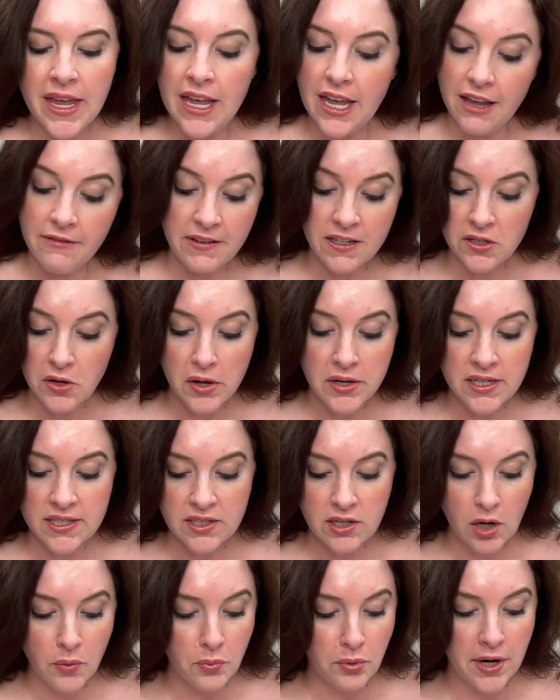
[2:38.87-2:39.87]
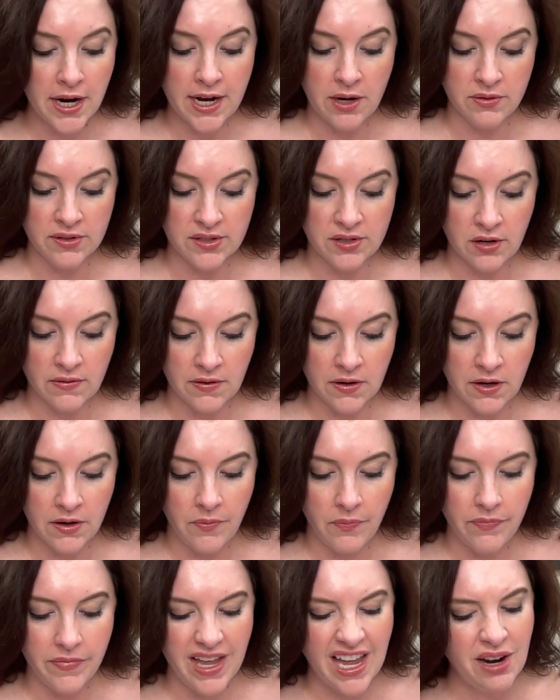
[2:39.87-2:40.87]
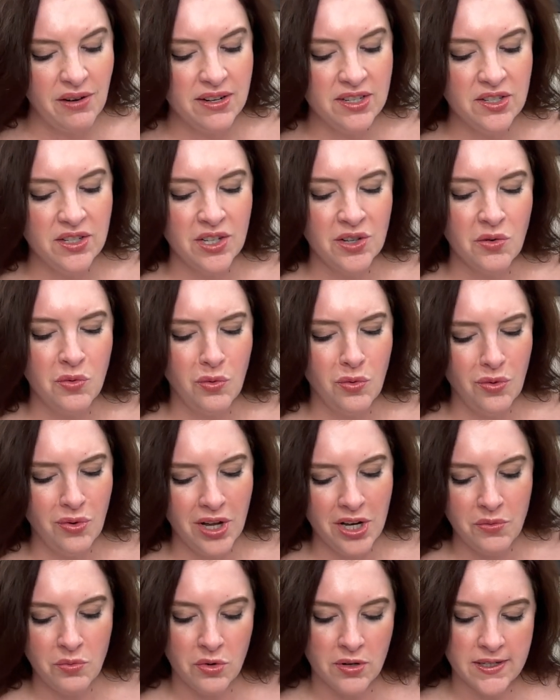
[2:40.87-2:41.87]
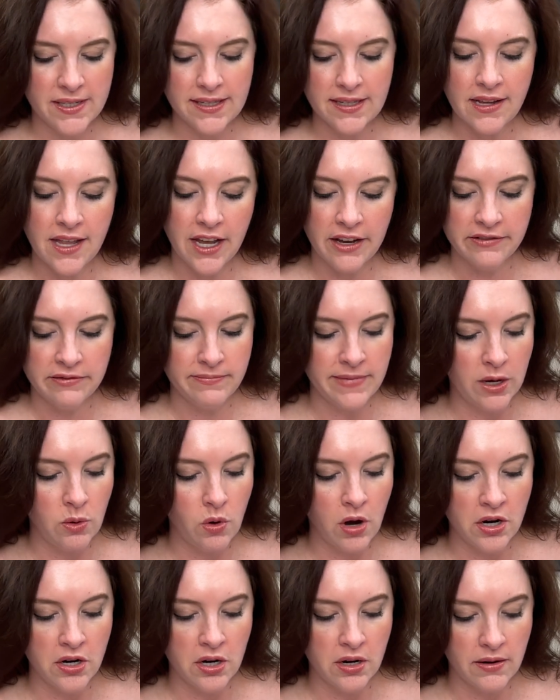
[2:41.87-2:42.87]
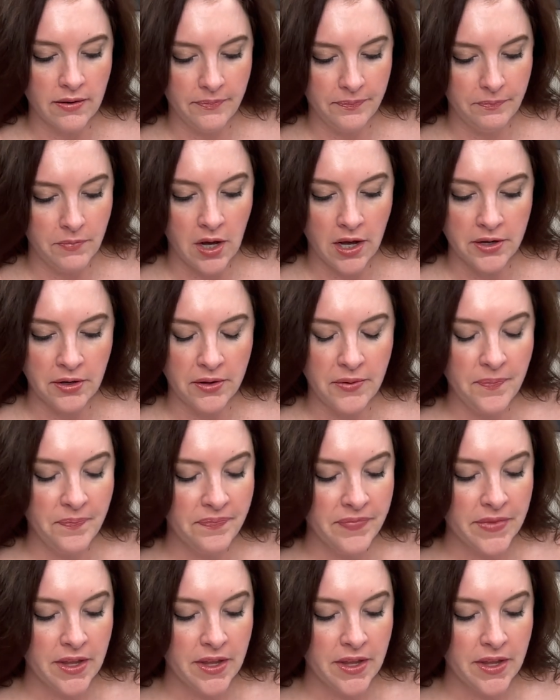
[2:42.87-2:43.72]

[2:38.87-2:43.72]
If he told us our break was over, I always took one more slug from my water bottle.